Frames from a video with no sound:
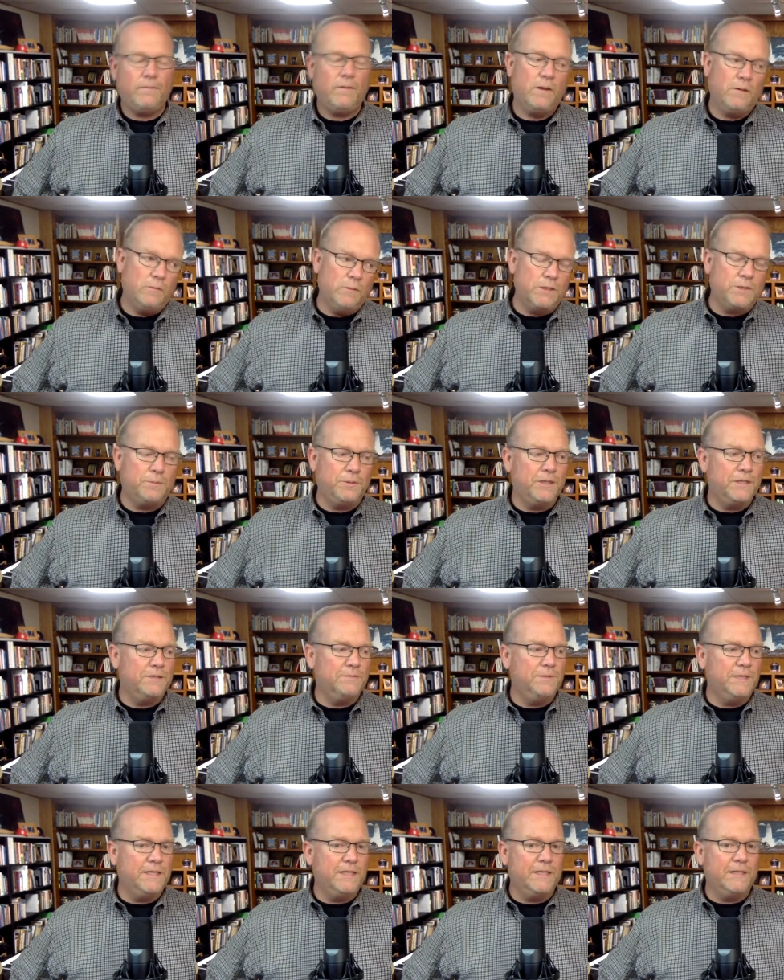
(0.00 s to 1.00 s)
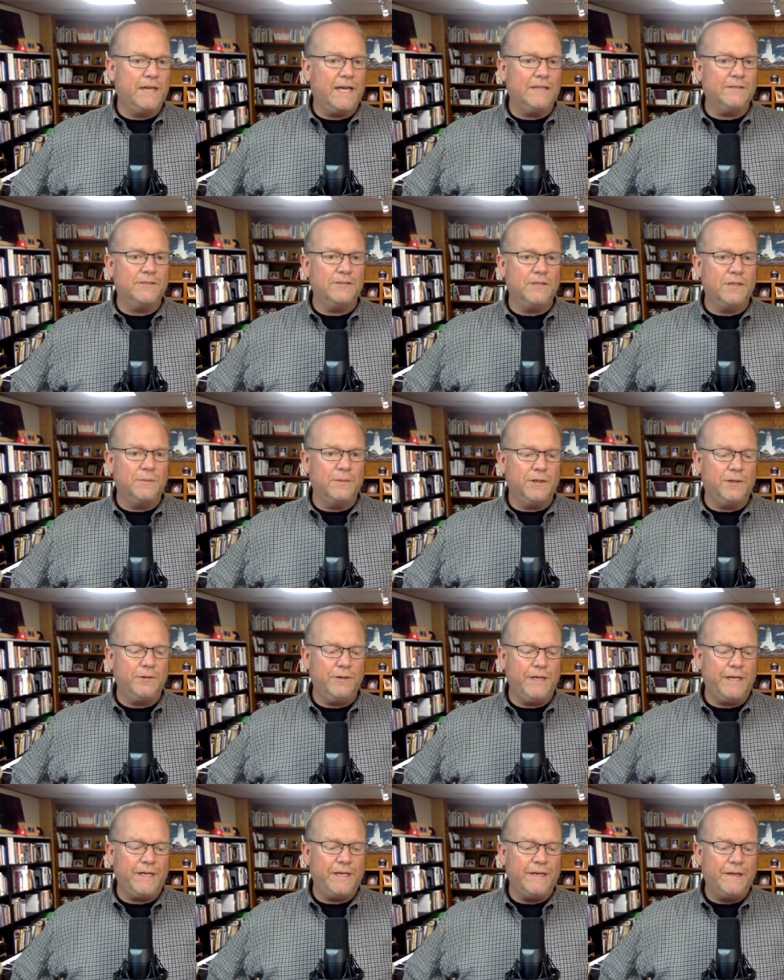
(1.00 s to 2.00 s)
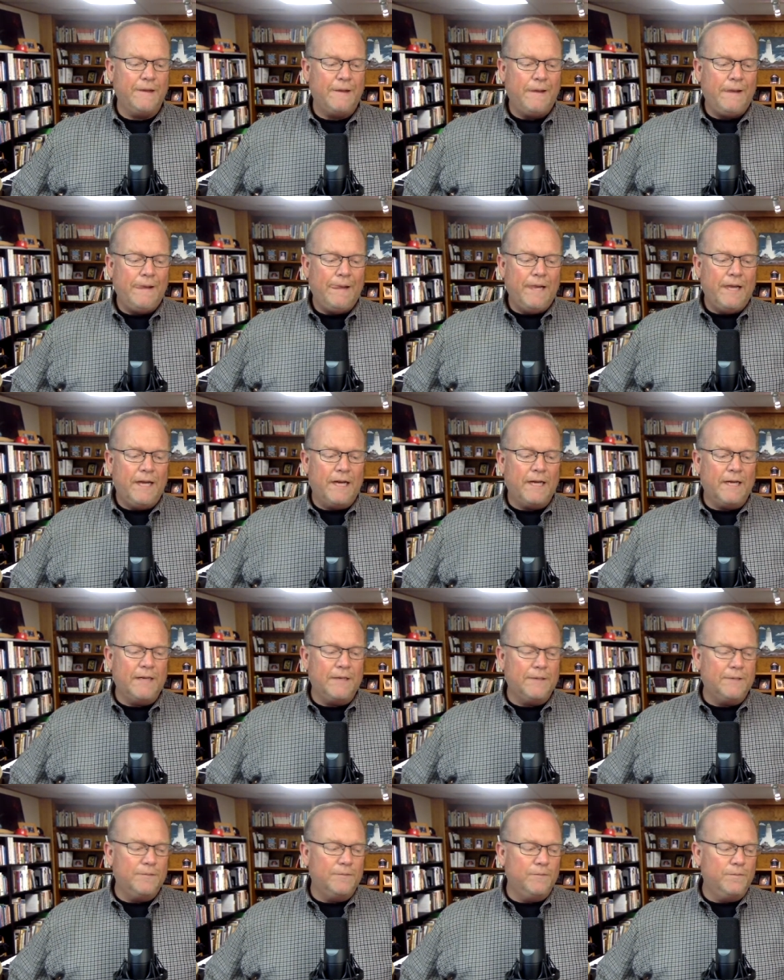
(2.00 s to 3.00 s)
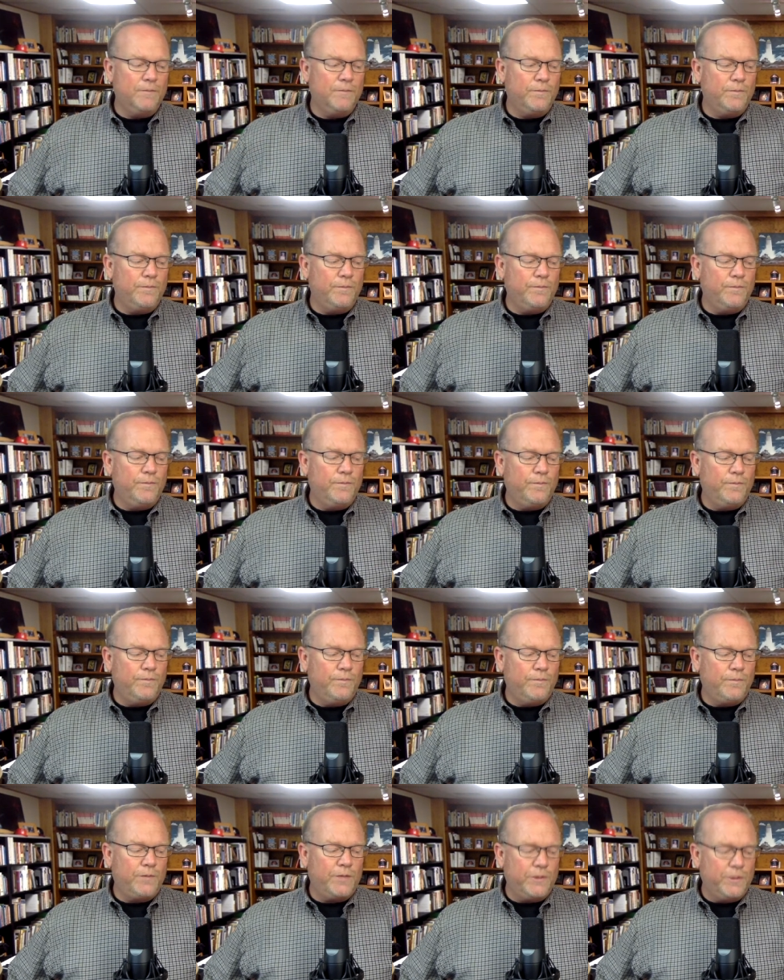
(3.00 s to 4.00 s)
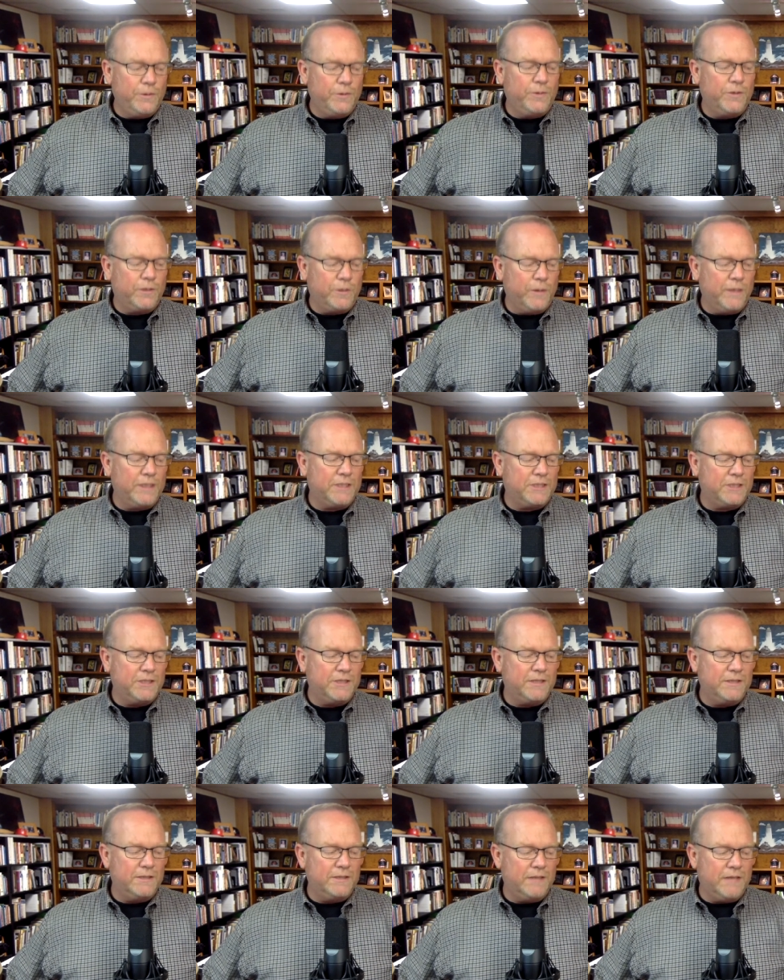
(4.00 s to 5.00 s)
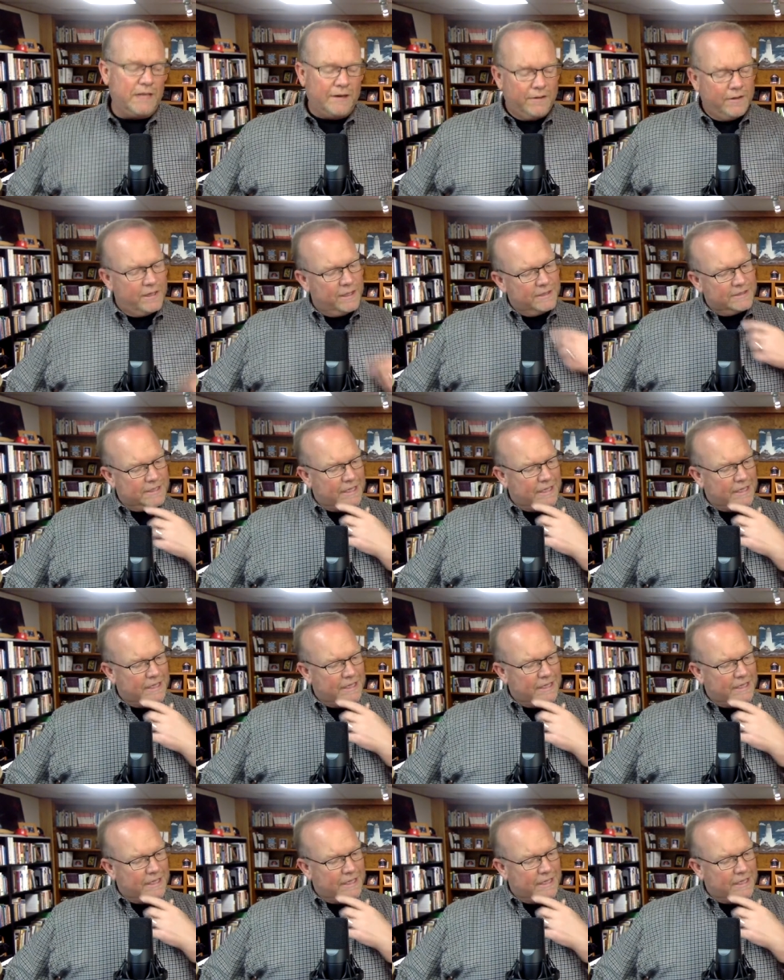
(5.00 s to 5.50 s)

Which brings me to answer number three um, to the question er, Is